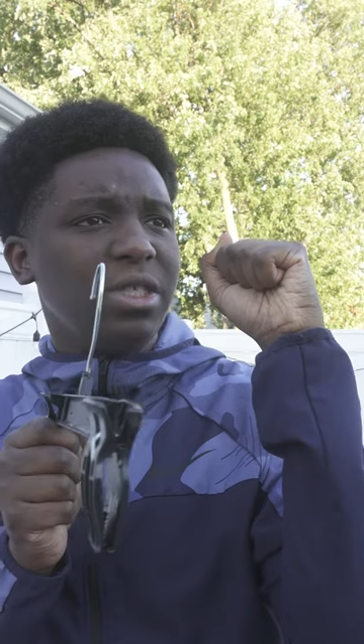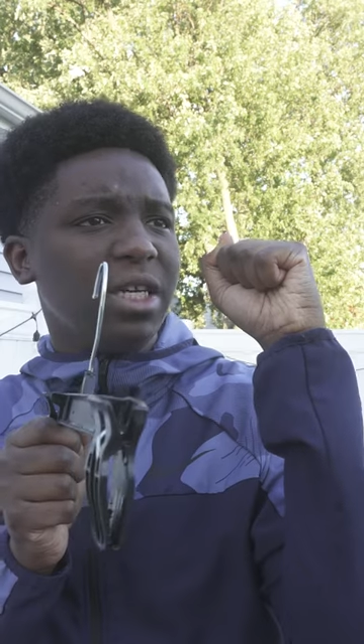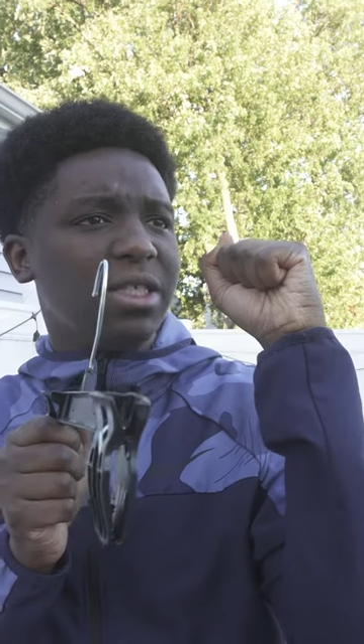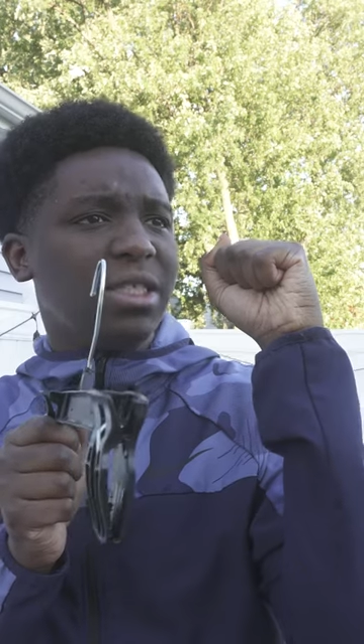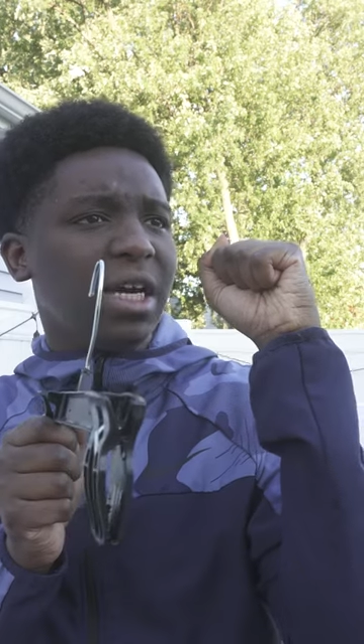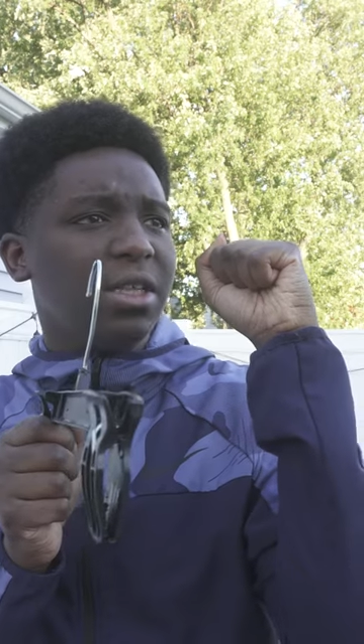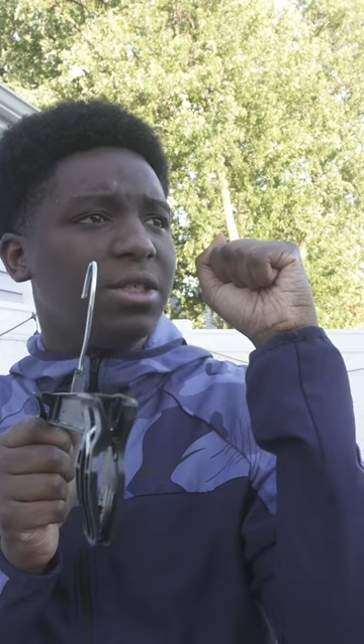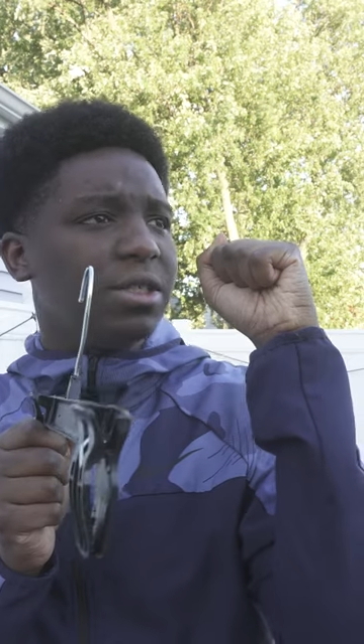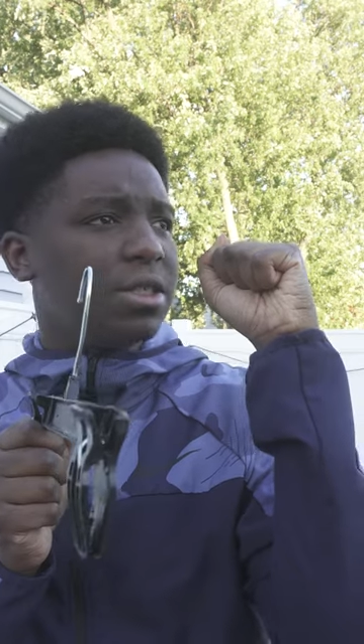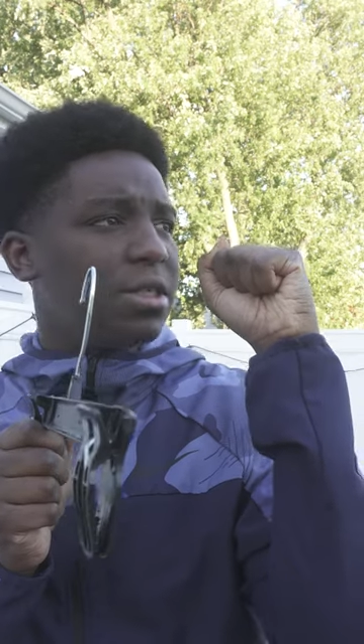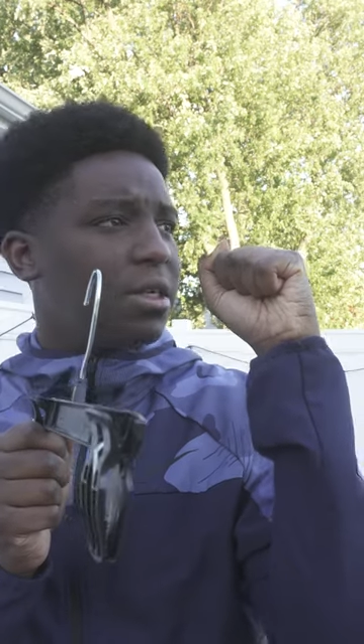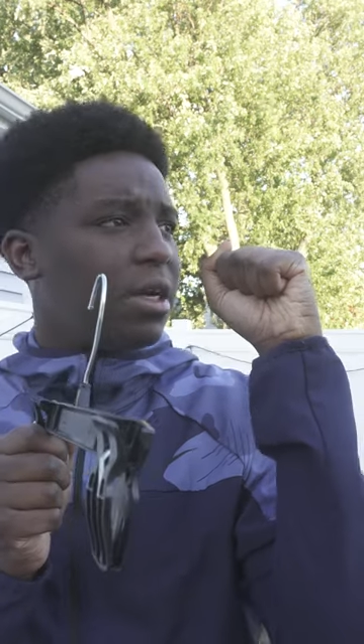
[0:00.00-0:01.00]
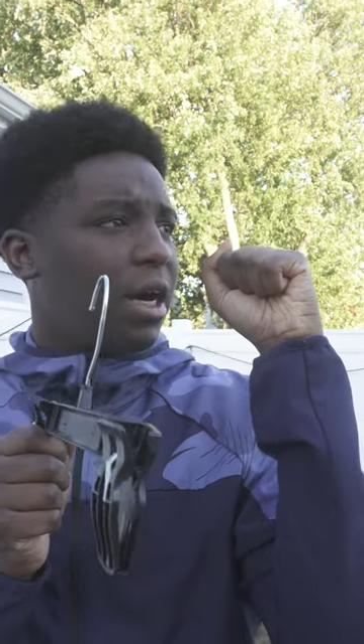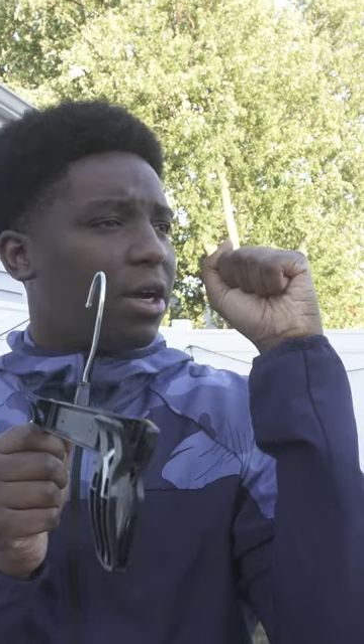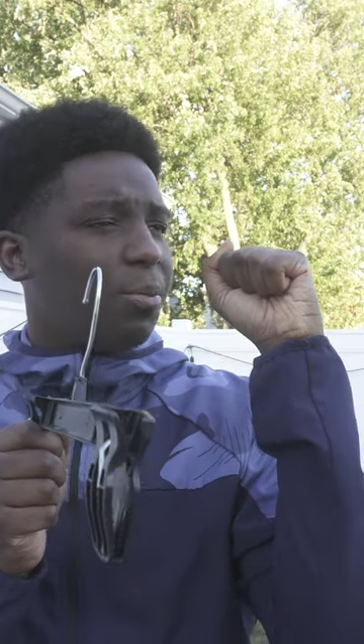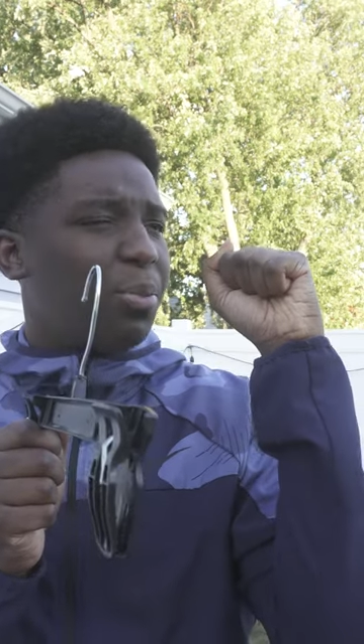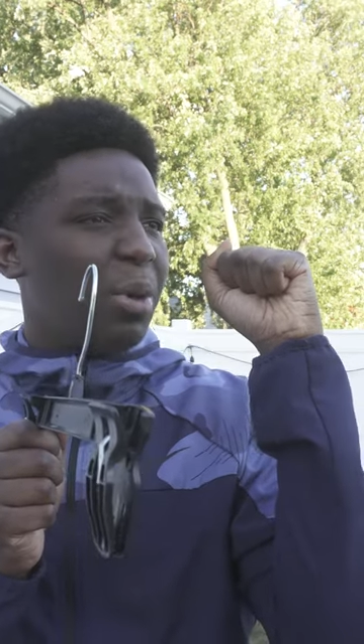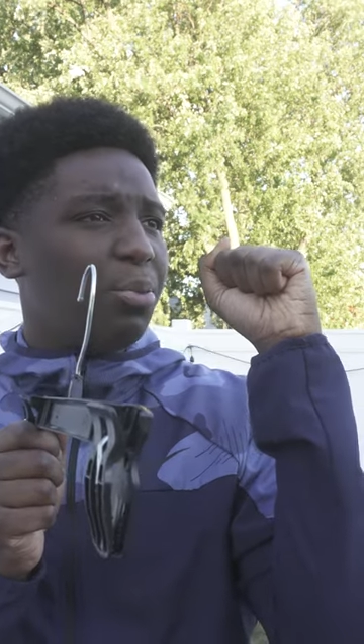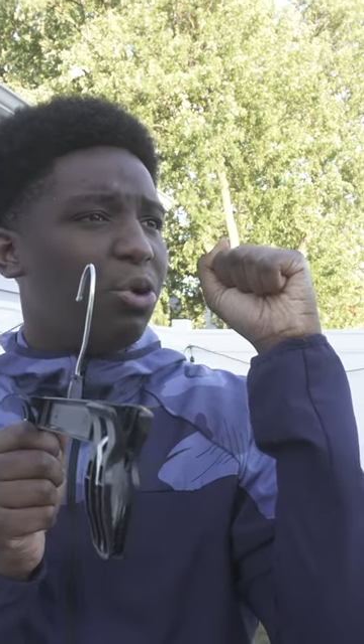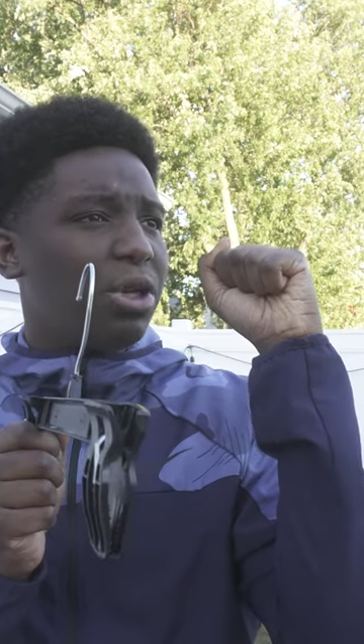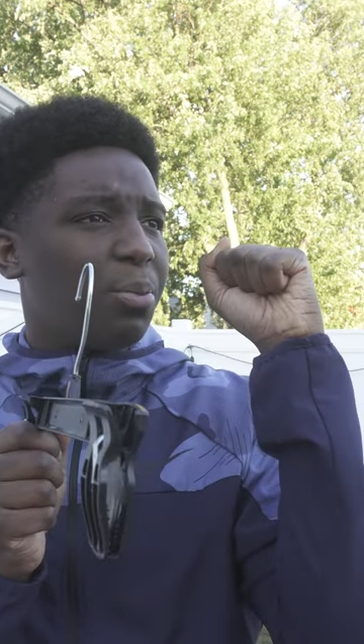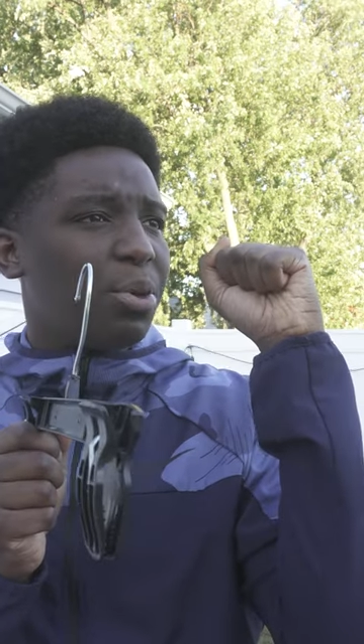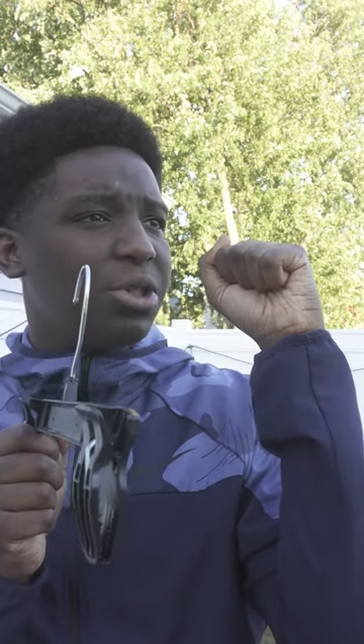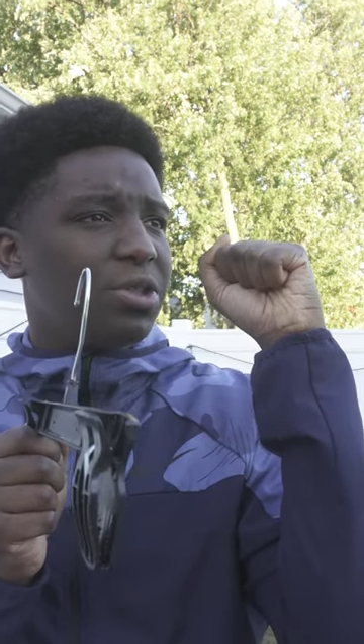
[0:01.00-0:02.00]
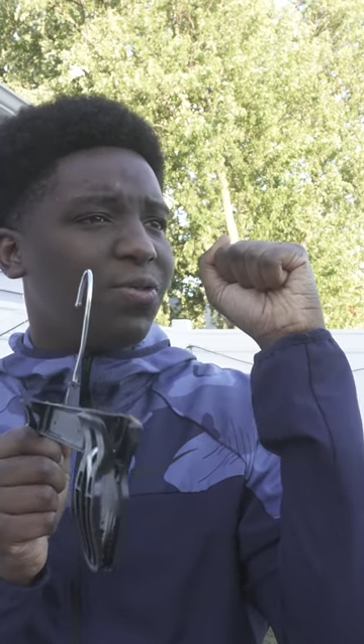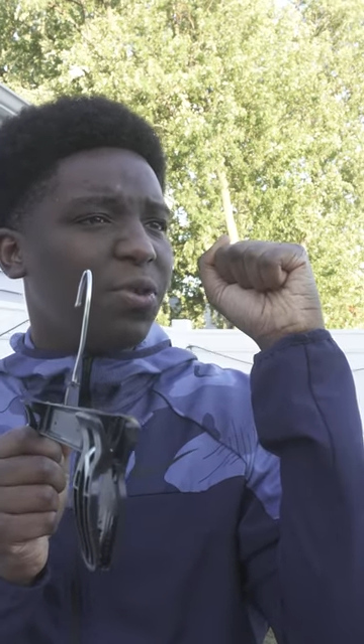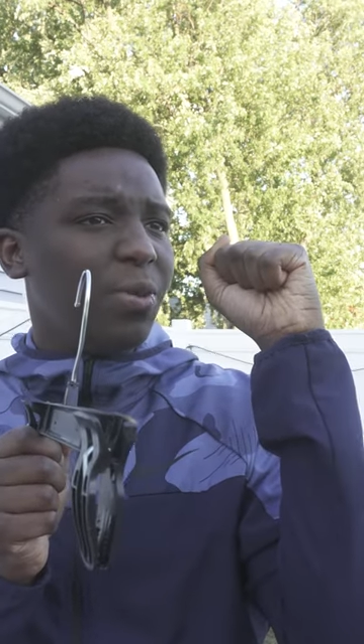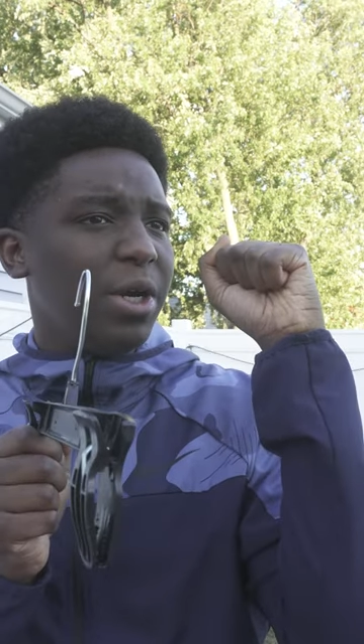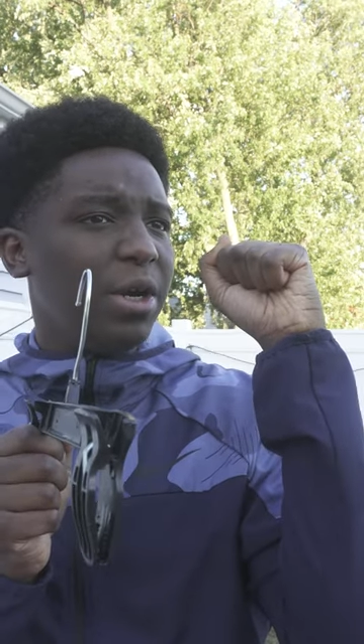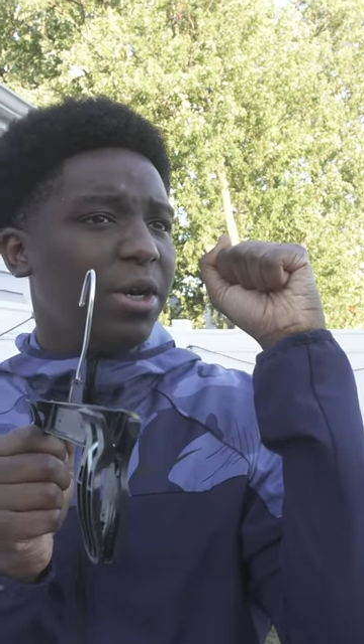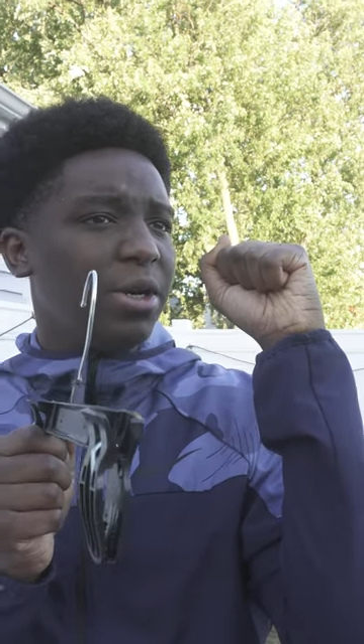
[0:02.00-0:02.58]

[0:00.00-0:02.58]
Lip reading: Dead Silence. I can pinpoint the person from here.